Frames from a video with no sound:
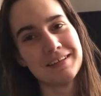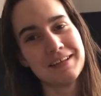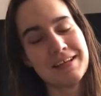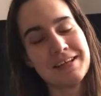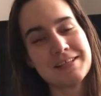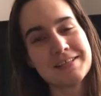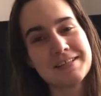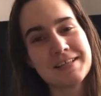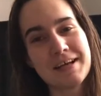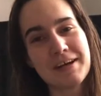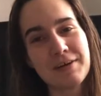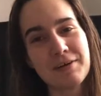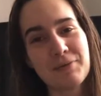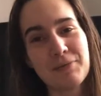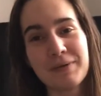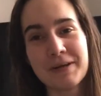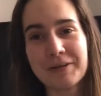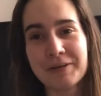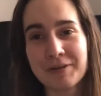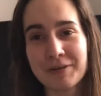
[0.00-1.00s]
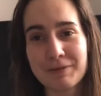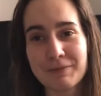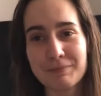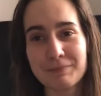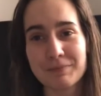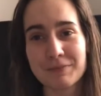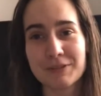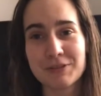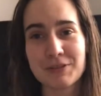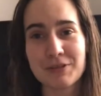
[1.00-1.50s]
So welcome
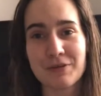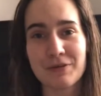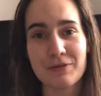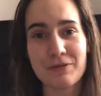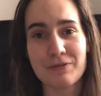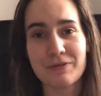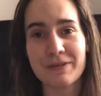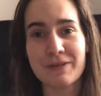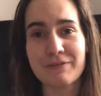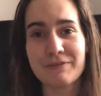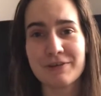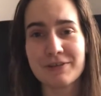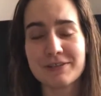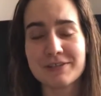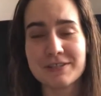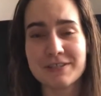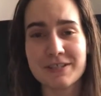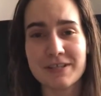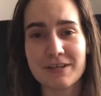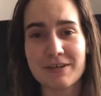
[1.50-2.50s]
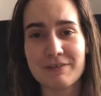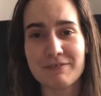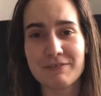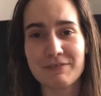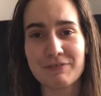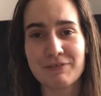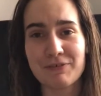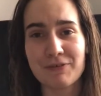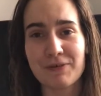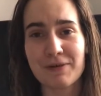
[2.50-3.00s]
to the first
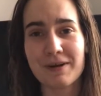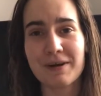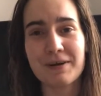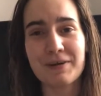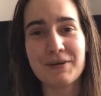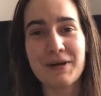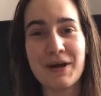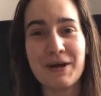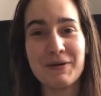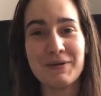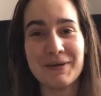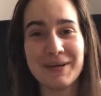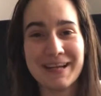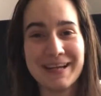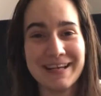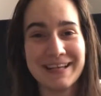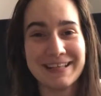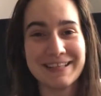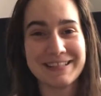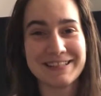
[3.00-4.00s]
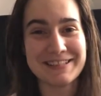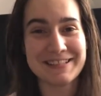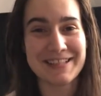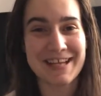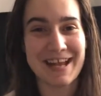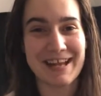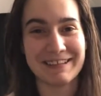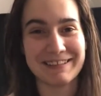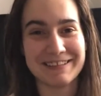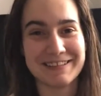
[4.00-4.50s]
of 4 reading
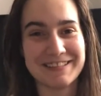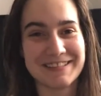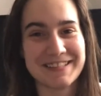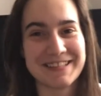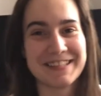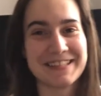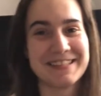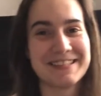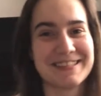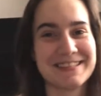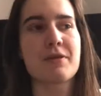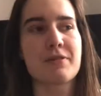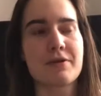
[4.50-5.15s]
challenges.